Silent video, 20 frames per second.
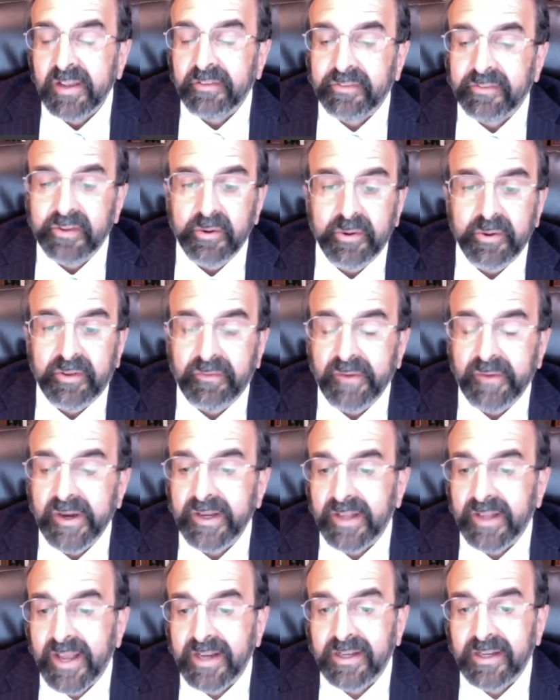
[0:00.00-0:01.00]
so it's
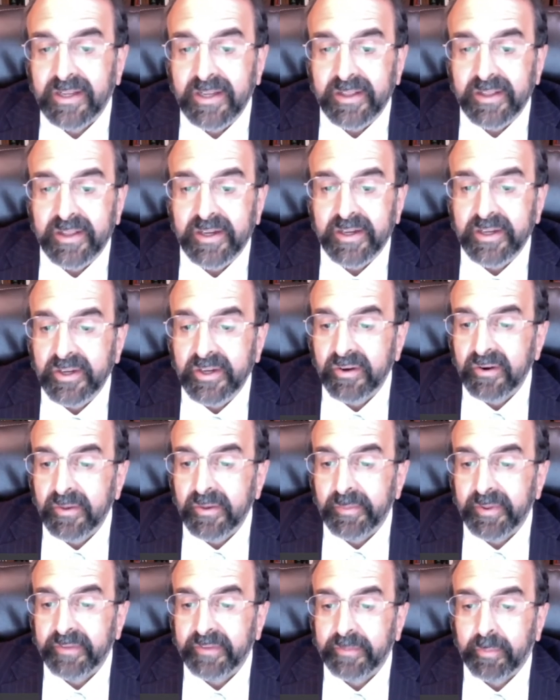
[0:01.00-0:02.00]
very likely that
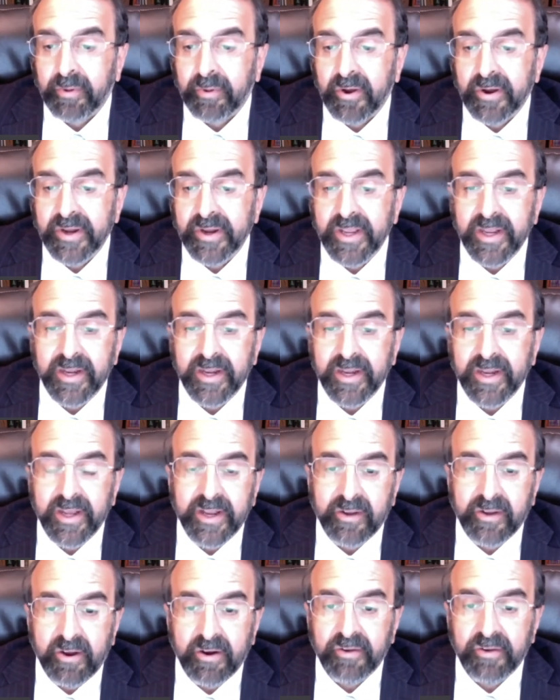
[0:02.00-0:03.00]
Europe has brought in a
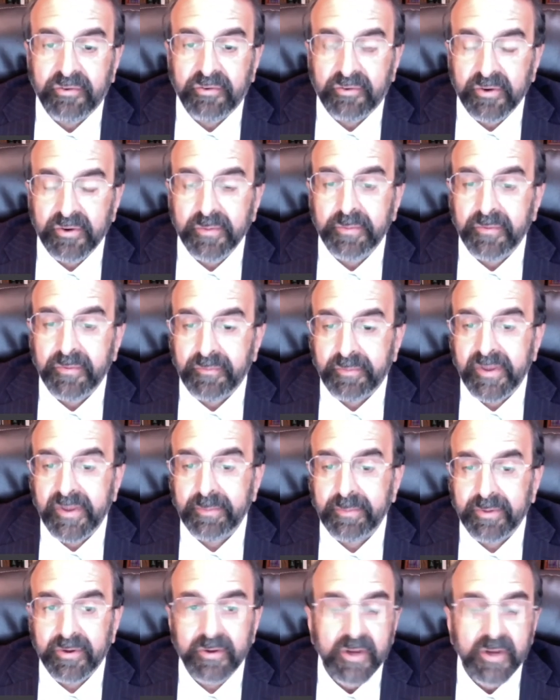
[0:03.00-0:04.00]
large group of
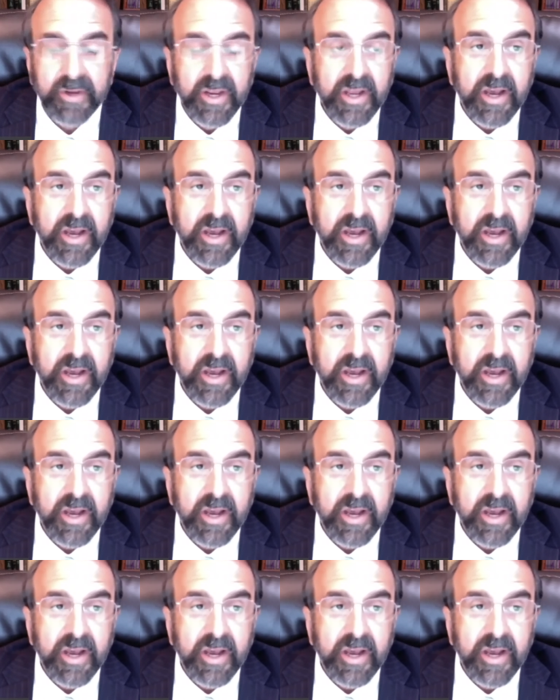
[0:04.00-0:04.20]
people,